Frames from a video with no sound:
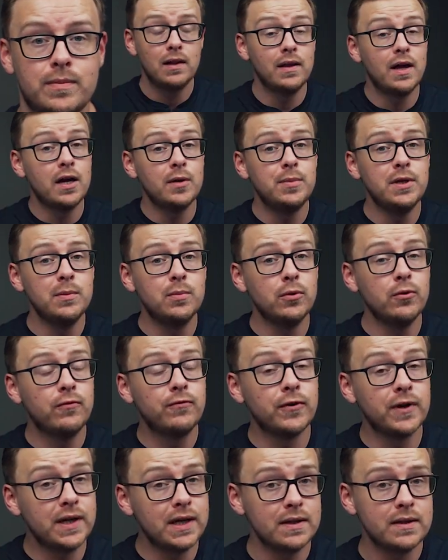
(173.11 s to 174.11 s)
A lot of people
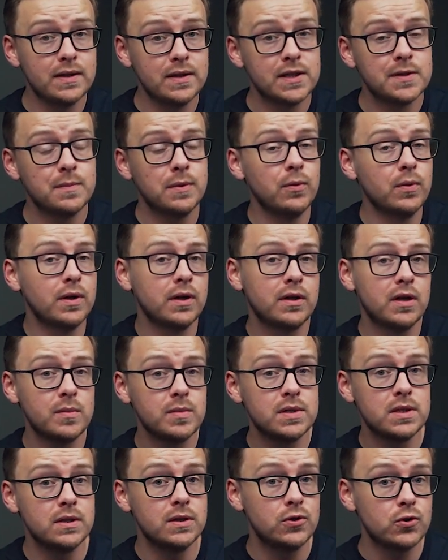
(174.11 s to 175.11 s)
forget this, but when it comes
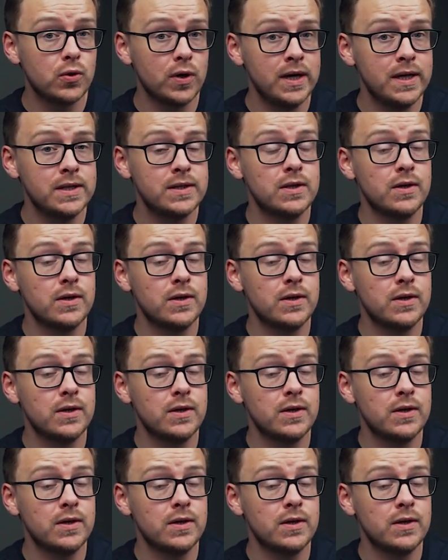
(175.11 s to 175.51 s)
to the trades,